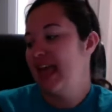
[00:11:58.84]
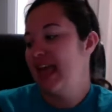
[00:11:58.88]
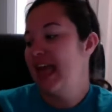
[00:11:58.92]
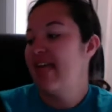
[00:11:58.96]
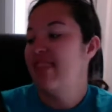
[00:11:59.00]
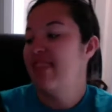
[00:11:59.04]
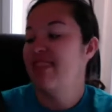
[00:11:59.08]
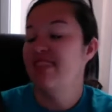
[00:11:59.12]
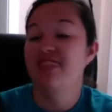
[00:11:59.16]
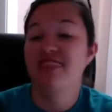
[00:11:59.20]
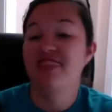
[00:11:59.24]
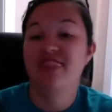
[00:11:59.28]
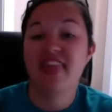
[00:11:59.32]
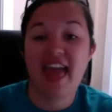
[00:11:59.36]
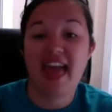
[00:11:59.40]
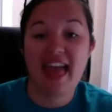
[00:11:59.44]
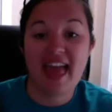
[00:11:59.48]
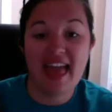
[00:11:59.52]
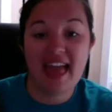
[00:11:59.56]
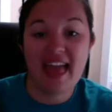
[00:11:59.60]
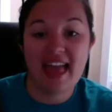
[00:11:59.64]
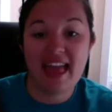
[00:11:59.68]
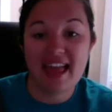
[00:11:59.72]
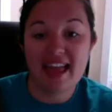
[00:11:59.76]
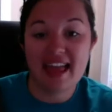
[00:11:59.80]

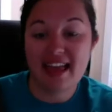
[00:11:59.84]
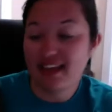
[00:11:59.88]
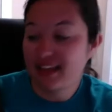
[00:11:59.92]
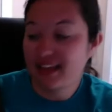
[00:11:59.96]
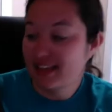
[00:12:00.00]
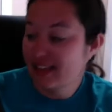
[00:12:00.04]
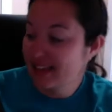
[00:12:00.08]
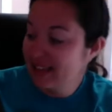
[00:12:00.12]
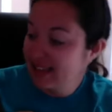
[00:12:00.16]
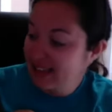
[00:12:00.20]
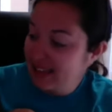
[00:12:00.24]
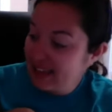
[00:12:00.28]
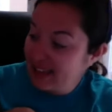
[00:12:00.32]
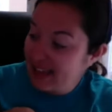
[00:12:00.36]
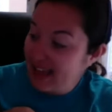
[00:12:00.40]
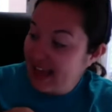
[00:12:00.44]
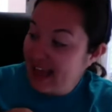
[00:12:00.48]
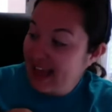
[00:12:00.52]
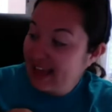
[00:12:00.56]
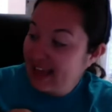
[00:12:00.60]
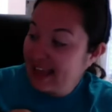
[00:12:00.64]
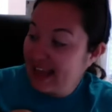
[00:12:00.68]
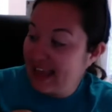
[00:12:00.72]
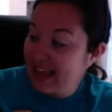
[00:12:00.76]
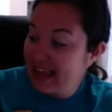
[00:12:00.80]
they
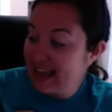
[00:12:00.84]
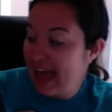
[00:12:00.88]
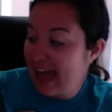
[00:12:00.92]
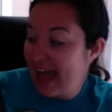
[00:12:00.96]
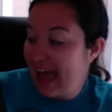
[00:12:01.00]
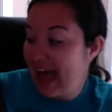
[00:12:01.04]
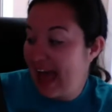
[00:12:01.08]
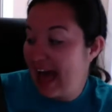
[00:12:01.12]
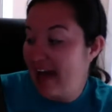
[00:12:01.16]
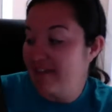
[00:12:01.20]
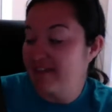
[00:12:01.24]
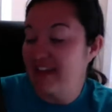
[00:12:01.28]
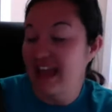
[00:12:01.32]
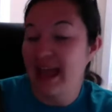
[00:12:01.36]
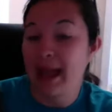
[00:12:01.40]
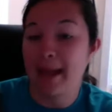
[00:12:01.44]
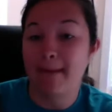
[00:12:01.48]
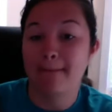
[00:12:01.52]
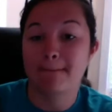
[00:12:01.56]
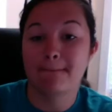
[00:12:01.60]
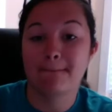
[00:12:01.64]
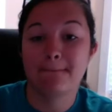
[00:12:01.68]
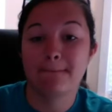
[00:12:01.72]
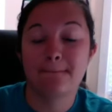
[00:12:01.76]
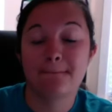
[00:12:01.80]
can have
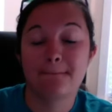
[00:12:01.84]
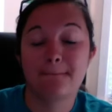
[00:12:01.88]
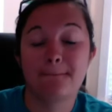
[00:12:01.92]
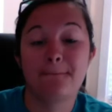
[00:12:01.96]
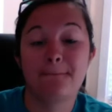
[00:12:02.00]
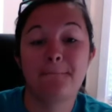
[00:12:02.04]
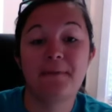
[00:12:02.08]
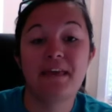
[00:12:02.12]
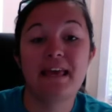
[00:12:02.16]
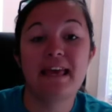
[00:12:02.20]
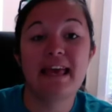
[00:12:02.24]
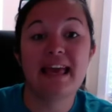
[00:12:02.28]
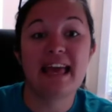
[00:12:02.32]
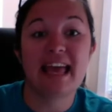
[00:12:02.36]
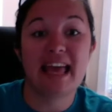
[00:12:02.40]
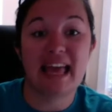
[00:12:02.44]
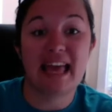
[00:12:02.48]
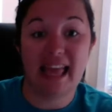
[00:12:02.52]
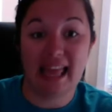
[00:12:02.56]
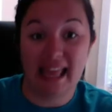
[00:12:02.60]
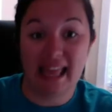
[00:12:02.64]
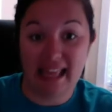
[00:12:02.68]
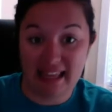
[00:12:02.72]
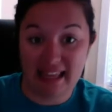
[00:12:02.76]
a big